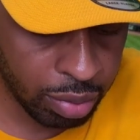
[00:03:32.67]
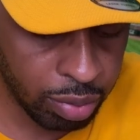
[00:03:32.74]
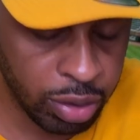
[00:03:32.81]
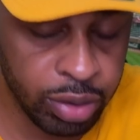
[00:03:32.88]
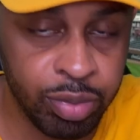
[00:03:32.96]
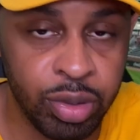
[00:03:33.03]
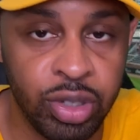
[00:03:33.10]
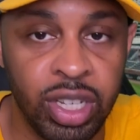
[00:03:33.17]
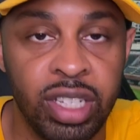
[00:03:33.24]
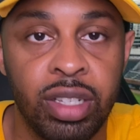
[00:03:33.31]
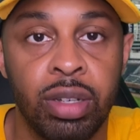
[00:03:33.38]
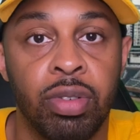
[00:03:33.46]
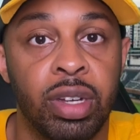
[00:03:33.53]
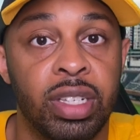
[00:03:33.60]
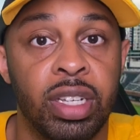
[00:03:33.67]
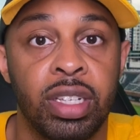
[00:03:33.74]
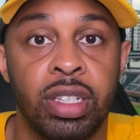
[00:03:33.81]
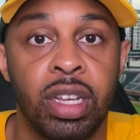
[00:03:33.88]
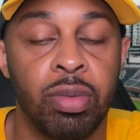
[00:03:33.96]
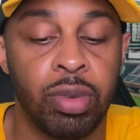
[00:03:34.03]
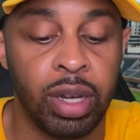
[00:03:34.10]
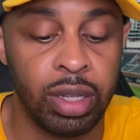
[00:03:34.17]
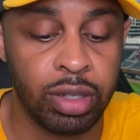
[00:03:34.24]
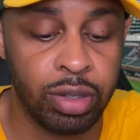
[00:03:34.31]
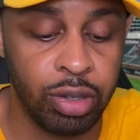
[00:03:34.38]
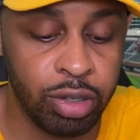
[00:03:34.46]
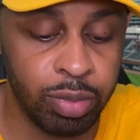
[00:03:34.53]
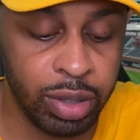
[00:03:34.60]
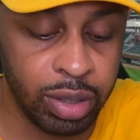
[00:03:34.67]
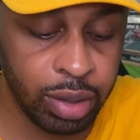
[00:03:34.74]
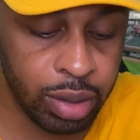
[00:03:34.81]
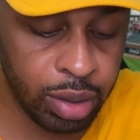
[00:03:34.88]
Majewski, if I say his name right, excuse me.